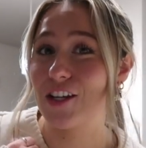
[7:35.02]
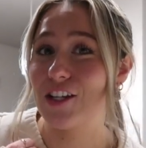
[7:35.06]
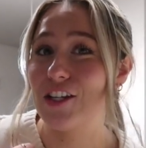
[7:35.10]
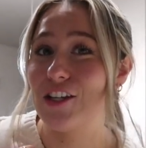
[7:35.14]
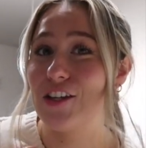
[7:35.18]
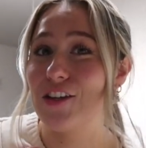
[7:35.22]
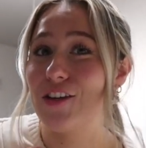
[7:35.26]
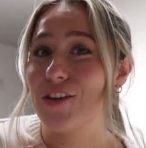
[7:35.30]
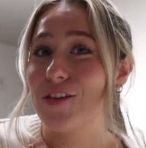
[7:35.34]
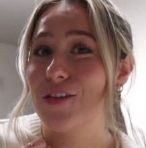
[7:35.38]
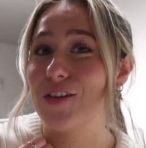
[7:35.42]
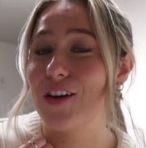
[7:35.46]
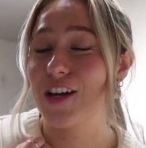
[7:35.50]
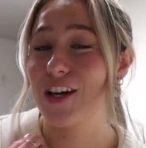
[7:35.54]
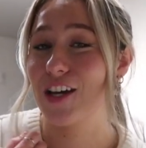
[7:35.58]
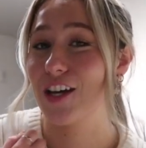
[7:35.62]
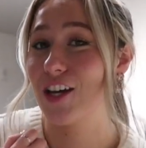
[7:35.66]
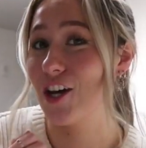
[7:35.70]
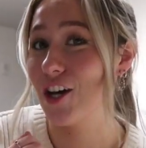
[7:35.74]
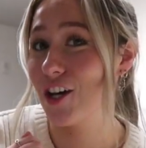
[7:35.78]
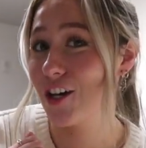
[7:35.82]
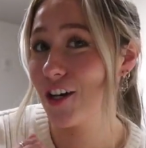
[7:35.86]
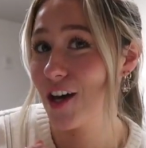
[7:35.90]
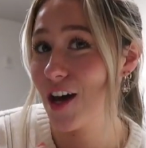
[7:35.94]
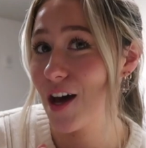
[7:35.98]
to
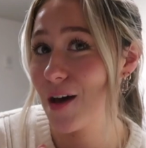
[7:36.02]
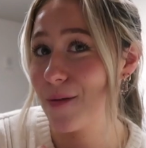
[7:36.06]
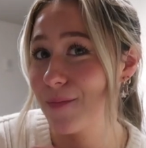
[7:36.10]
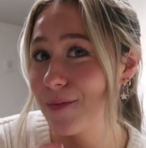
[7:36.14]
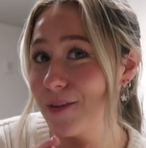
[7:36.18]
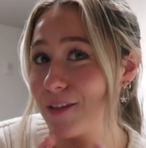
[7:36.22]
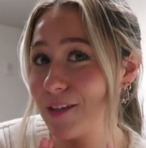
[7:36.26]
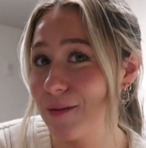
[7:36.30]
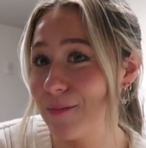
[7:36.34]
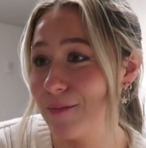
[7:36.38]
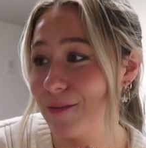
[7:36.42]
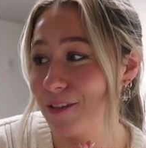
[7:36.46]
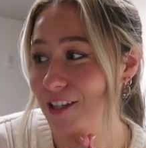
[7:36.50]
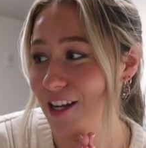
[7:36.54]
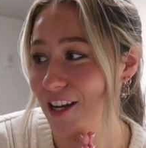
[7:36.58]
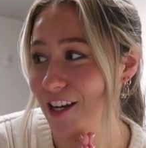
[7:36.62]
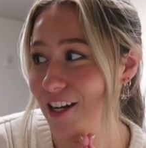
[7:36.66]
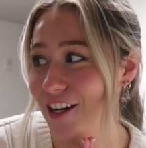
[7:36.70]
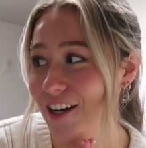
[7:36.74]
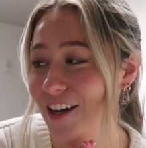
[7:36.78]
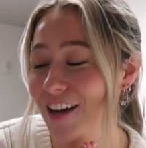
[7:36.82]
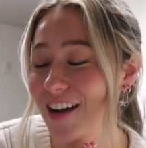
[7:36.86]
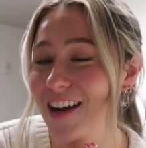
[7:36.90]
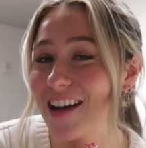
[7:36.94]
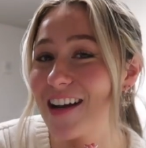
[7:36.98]
cook up some
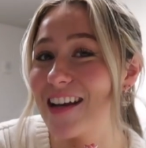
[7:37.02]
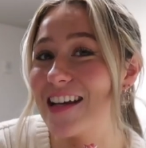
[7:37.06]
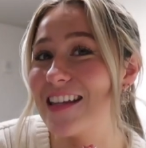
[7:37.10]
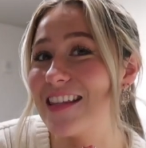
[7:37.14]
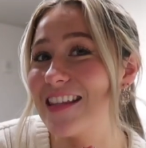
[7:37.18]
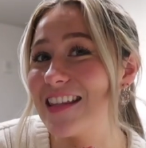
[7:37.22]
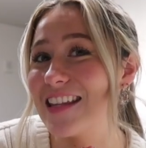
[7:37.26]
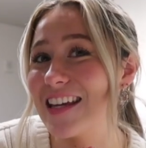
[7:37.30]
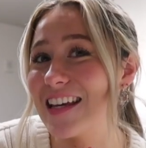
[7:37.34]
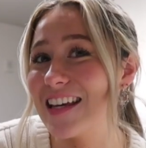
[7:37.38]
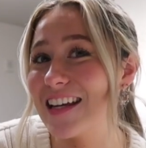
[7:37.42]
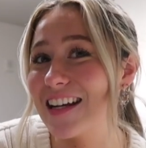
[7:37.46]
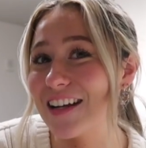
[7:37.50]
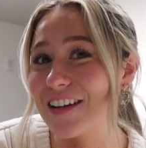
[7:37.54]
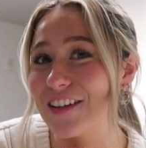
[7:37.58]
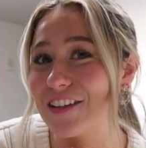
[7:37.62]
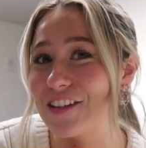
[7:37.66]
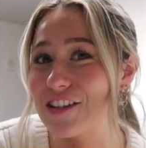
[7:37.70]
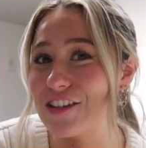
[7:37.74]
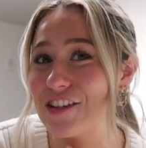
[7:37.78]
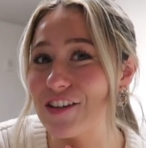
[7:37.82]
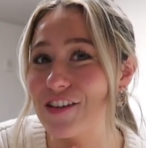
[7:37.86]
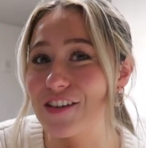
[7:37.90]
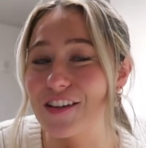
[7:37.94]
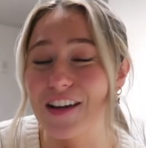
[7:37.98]
dinner and then I'll
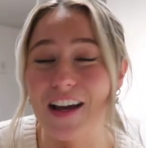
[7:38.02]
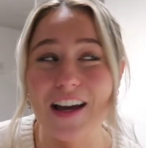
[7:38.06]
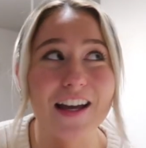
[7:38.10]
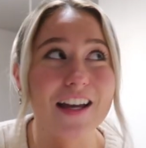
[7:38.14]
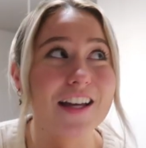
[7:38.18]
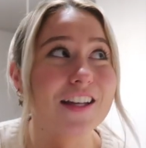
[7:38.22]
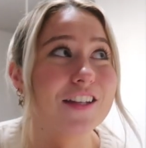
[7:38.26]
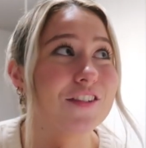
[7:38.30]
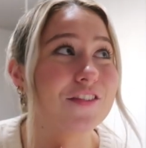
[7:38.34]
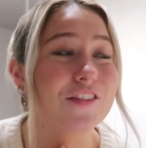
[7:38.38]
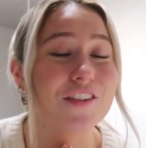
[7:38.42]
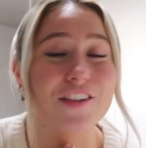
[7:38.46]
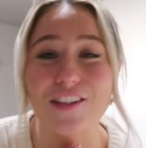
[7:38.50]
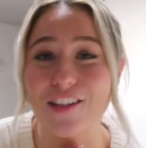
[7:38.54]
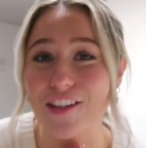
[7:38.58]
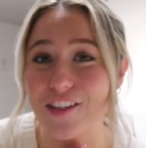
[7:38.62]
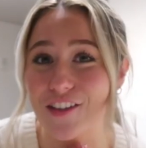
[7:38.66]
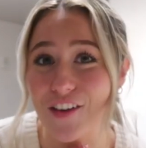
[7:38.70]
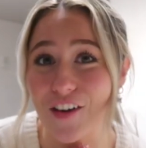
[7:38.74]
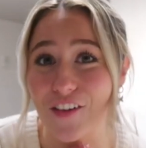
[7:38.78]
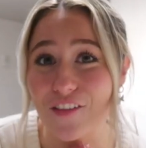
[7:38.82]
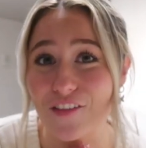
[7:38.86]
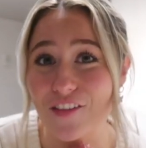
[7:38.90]
see you guys once it's all